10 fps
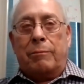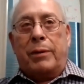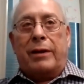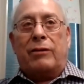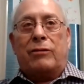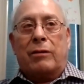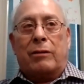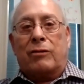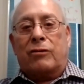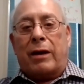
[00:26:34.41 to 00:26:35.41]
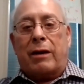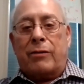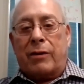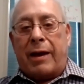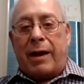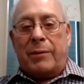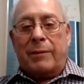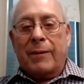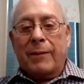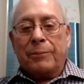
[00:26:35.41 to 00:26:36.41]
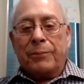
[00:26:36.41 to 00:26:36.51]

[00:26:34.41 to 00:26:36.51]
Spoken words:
place on the side of your cabin